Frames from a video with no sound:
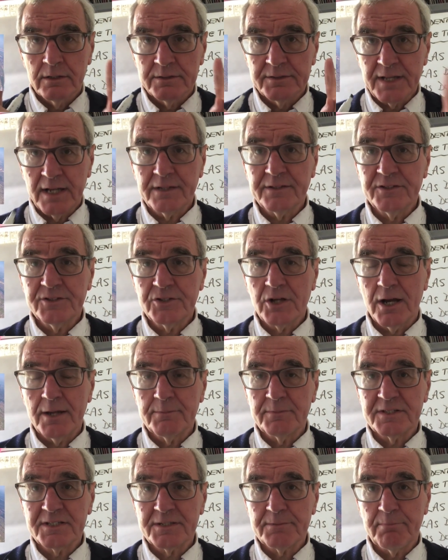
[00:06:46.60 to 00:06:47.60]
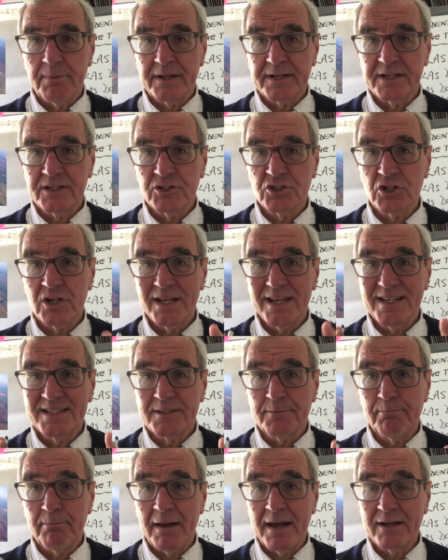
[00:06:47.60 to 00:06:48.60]
Telling the time in Spanish is
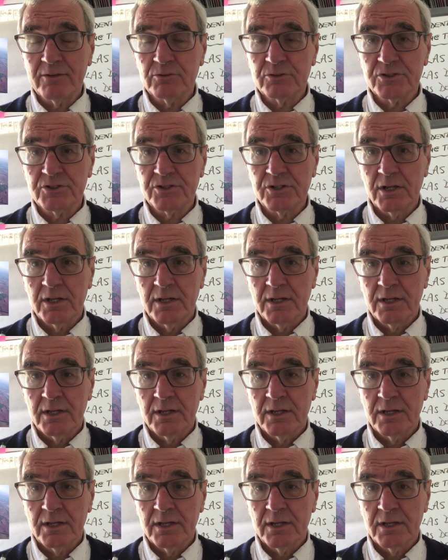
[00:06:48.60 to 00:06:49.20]
about